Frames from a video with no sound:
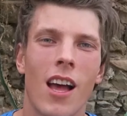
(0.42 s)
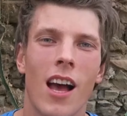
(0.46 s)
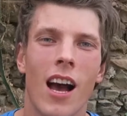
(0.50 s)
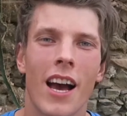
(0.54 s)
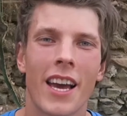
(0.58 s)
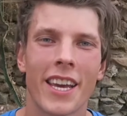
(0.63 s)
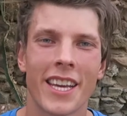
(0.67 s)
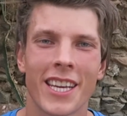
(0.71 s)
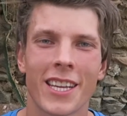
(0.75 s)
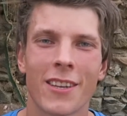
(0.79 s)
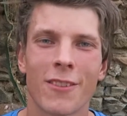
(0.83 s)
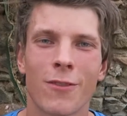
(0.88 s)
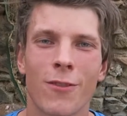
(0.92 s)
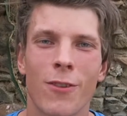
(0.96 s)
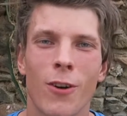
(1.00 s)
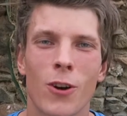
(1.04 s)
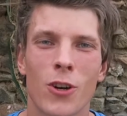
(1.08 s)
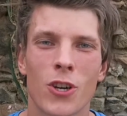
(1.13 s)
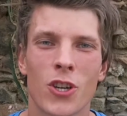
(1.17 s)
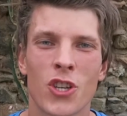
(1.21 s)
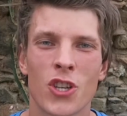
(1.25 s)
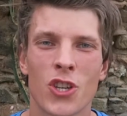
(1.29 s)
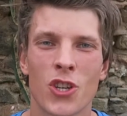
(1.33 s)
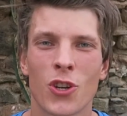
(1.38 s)
I can
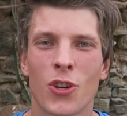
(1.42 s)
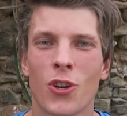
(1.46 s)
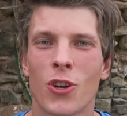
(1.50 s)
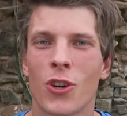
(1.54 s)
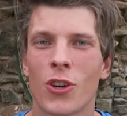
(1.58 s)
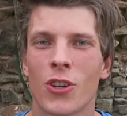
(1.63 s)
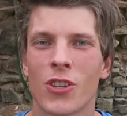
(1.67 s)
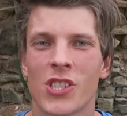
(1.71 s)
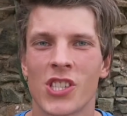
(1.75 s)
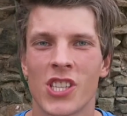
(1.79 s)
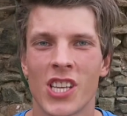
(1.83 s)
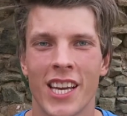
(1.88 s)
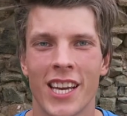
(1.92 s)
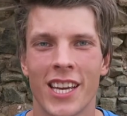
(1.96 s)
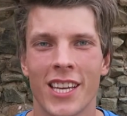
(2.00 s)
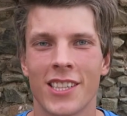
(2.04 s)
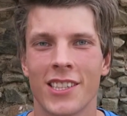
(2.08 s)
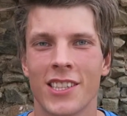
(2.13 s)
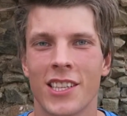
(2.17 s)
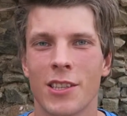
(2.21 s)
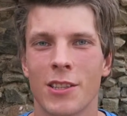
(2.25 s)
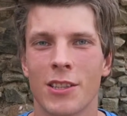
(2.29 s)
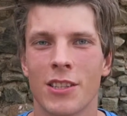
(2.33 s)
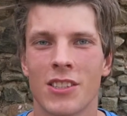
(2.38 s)
for sure
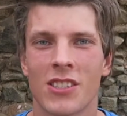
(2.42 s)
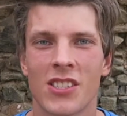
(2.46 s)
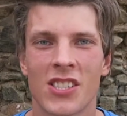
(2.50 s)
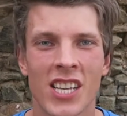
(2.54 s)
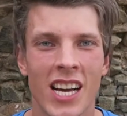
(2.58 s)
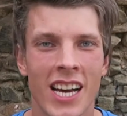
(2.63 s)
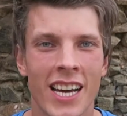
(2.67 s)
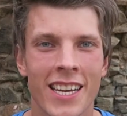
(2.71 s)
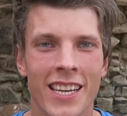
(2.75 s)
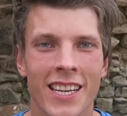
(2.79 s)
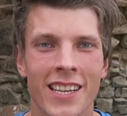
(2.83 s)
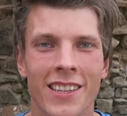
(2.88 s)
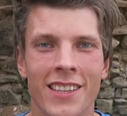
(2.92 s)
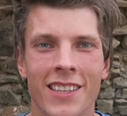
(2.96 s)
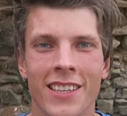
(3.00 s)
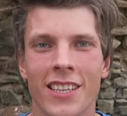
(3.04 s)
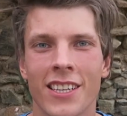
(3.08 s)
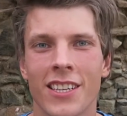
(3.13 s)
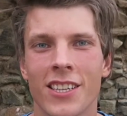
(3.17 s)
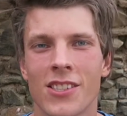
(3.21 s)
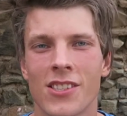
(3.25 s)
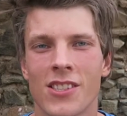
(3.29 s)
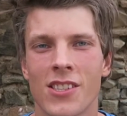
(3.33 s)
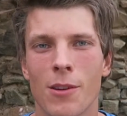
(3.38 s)
say that
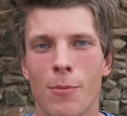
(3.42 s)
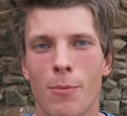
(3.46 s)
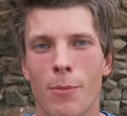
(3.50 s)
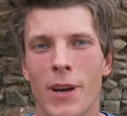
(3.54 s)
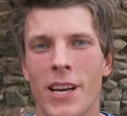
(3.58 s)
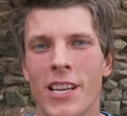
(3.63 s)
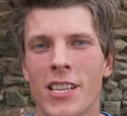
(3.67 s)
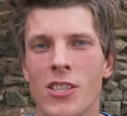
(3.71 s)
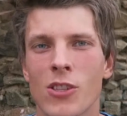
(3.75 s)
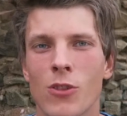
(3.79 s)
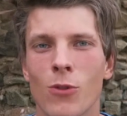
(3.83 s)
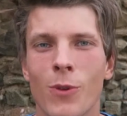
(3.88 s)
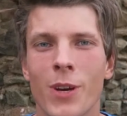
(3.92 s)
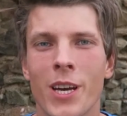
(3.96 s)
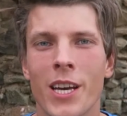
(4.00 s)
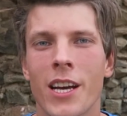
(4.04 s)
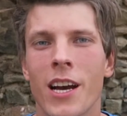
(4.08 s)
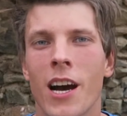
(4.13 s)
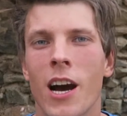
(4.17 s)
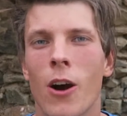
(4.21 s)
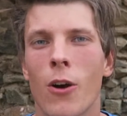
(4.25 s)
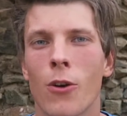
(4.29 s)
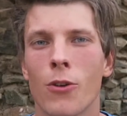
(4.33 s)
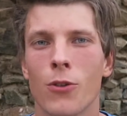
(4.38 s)
cycling is the best way
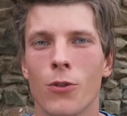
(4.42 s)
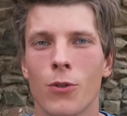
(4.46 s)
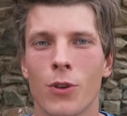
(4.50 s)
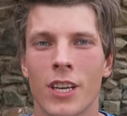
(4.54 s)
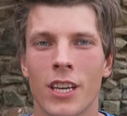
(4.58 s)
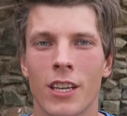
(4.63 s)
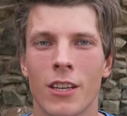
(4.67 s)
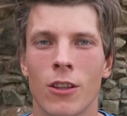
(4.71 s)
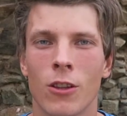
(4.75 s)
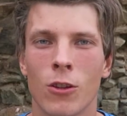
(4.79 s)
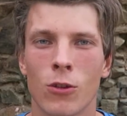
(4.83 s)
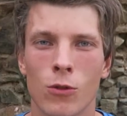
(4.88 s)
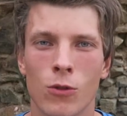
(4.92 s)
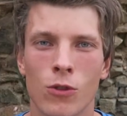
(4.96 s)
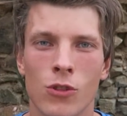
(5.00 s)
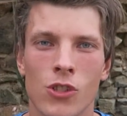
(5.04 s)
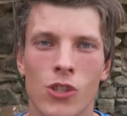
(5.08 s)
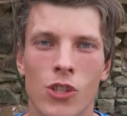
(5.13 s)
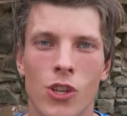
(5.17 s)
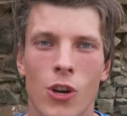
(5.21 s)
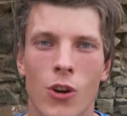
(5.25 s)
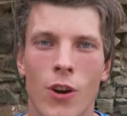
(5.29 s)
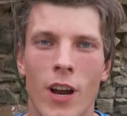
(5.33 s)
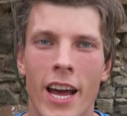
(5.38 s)
how you can
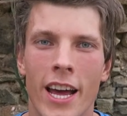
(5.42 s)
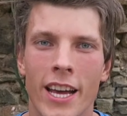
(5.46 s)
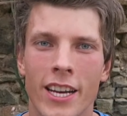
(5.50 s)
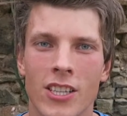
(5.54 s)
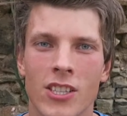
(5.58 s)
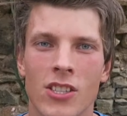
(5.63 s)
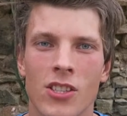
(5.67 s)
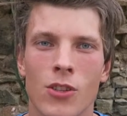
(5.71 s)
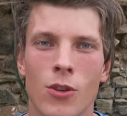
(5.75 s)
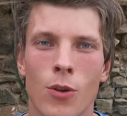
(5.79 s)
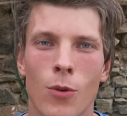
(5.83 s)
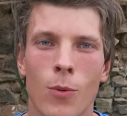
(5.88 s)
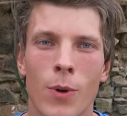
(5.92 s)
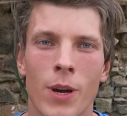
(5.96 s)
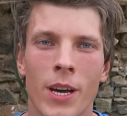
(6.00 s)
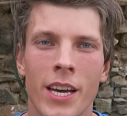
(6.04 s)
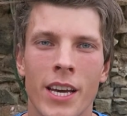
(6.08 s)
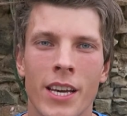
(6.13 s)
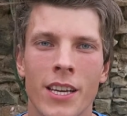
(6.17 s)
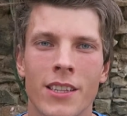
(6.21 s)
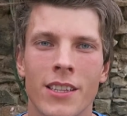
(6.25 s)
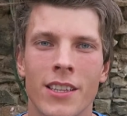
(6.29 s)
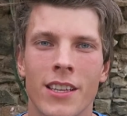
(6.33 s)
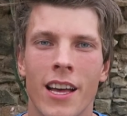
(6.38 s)
lose your extra
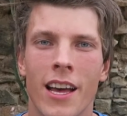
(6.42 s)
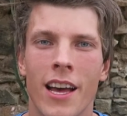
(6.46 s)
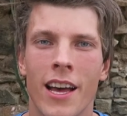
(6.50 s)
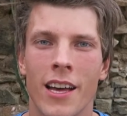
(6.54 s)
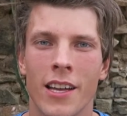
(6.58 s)
weight